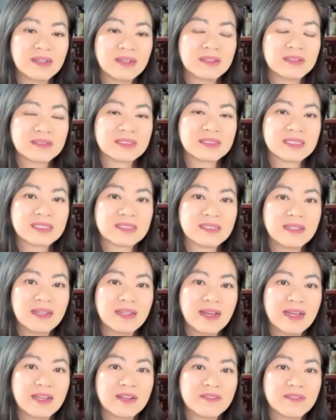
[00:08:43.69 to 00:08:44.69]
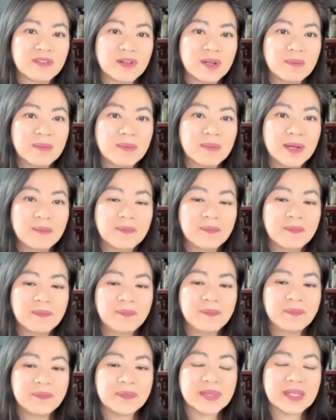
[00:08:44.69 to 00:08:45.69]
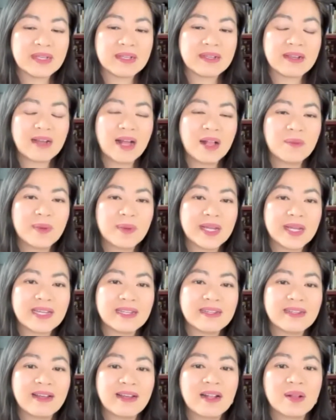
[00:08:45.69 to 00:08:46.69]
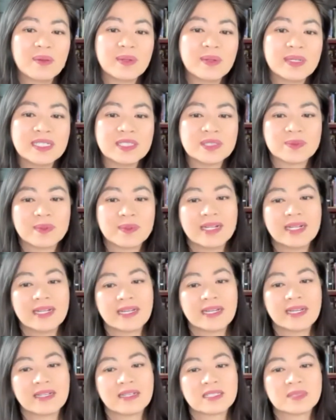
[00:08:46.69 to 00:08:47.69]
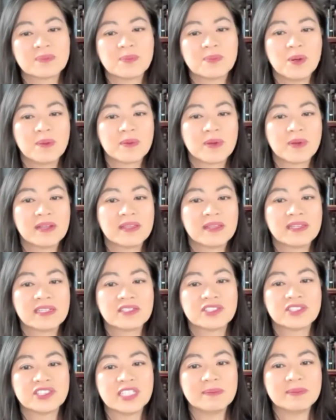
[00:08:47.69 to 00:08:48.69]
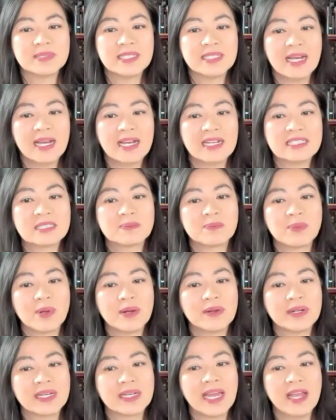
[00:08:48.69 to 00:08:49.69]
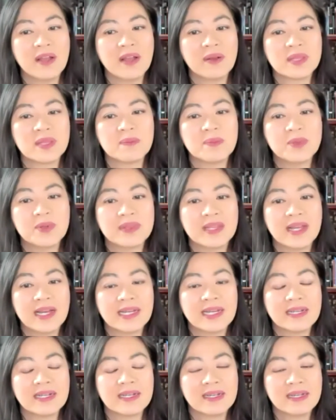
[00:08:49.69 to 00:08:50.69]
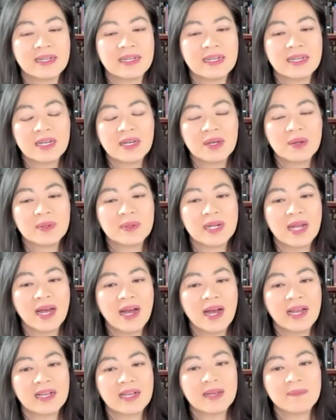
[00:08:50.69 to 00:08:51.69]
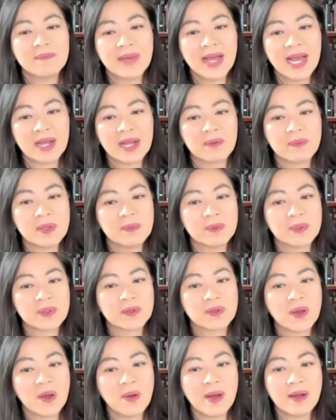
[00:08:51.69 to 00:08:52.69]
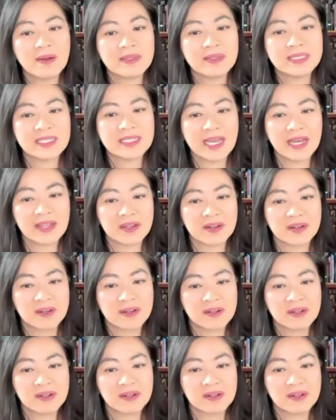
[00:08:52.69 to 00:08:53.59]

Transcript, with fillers: There's this line from um, Galway Kinnell when he's writing in this poem called Little Sleep's Head Sprouting Hair in the Moonlight. When I come back, we will go out together.